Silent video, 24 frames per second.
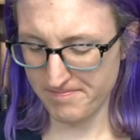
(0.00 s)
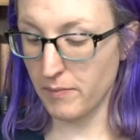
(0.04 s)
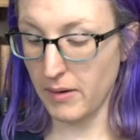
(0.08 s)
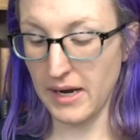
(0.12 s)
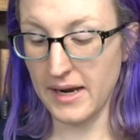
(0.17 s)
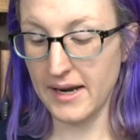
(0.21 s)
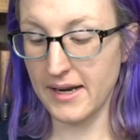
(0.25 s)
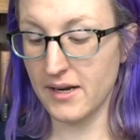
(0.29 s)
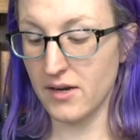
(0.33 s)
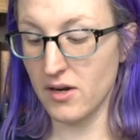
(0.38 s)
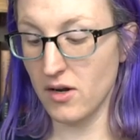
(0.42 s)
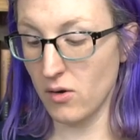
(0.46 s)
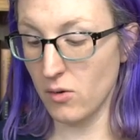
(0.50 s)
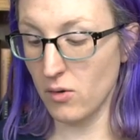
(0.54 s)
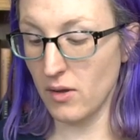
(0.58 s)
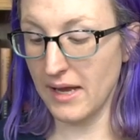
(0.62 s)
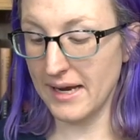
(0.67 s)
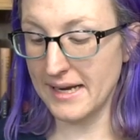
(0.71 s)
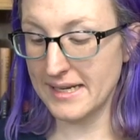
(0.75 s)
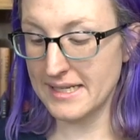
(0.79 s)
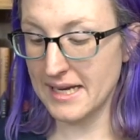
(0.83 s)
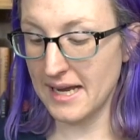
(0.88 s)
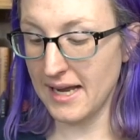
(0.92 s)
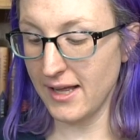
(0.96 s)
Pike no
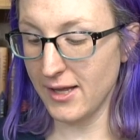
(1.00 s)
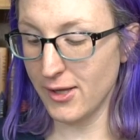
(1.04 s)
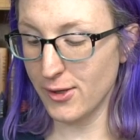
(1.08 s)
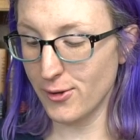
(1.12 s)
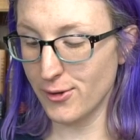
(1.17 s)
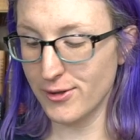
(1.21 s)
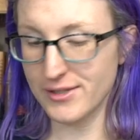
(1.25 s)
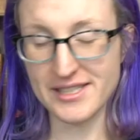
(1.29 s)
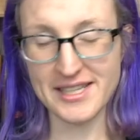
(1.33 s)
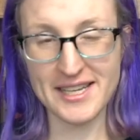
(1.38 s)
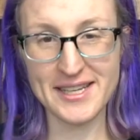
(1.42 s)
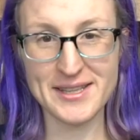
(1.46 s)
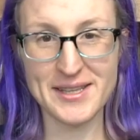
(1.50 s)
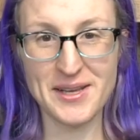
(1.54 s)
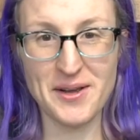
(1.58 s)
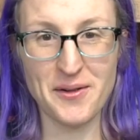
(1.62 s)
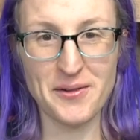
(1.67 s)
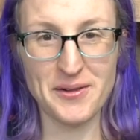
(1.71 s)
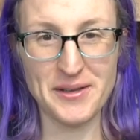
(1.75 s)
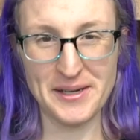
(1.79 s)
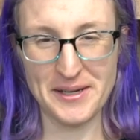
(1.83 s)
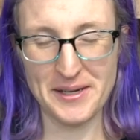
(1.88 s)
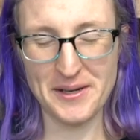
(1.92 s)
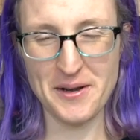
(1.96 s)
like Tyler is like the
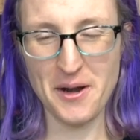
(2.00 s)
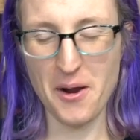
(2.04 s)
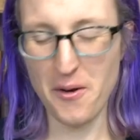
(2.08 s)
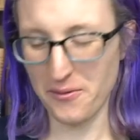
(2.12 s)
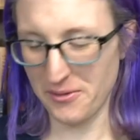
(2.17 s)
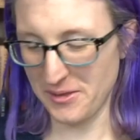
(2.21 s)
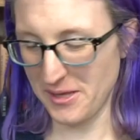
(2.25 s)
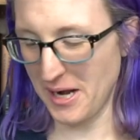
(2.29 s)
only note